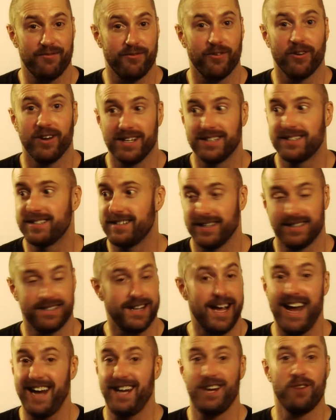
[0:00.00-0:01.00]
For
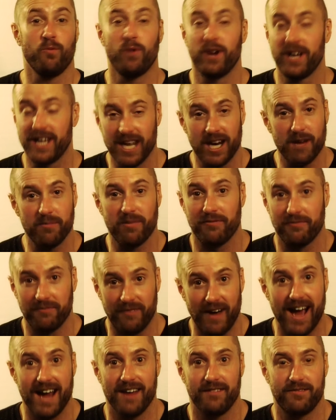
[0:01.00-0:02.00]
instance, I didn't want to get up at
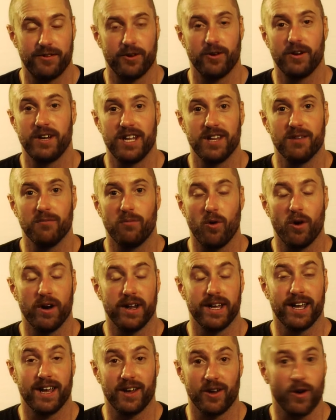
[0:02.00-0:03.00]
5:30 in the
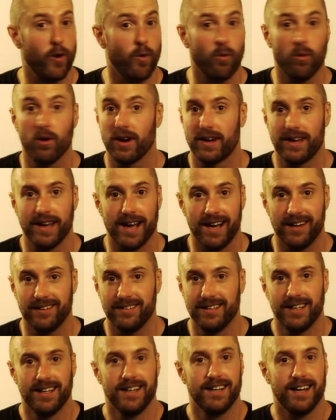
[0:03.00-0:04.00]
morning and go work out.
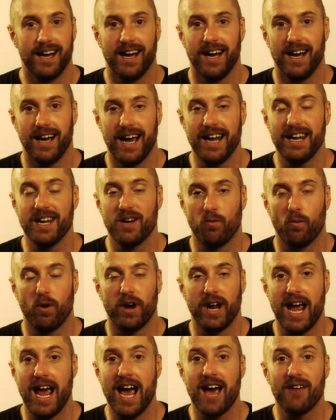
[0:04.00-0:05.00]
I didn't
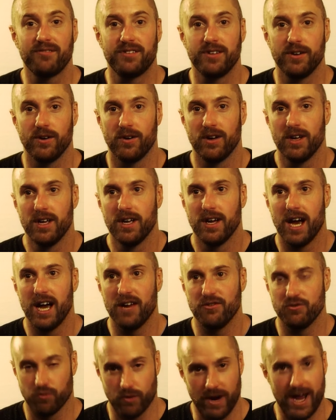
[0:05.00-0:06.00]
want to have to
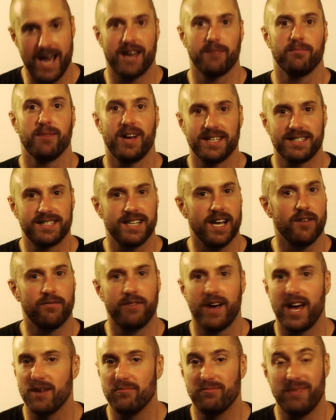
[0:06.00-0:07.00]
drag
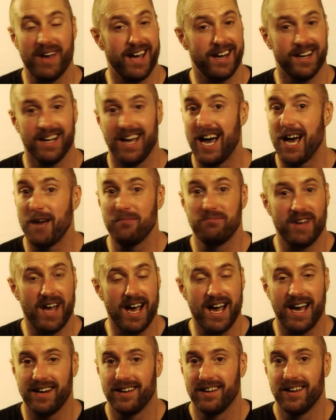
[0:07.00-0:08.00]
myself out of bed. I'm
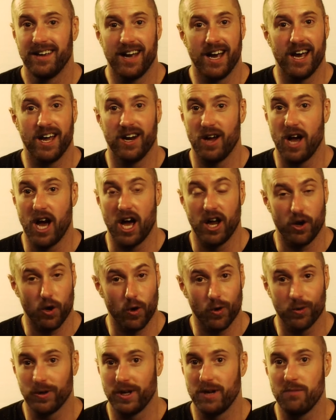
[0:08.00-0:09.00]
not an
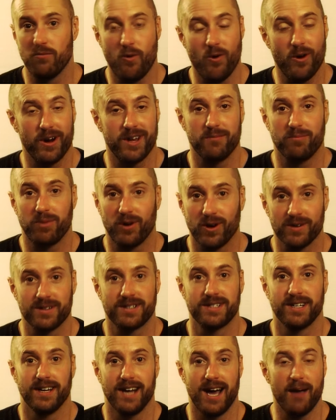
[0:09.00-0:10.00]
early morning
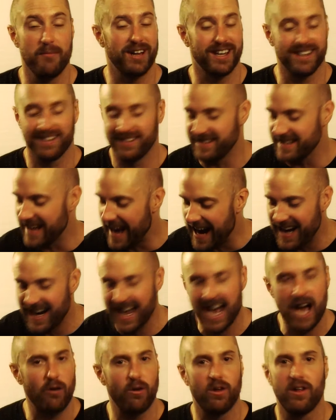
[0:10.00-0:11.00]
person. I'm a night
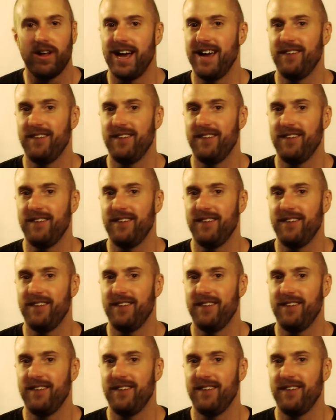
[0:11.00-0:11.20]
owl.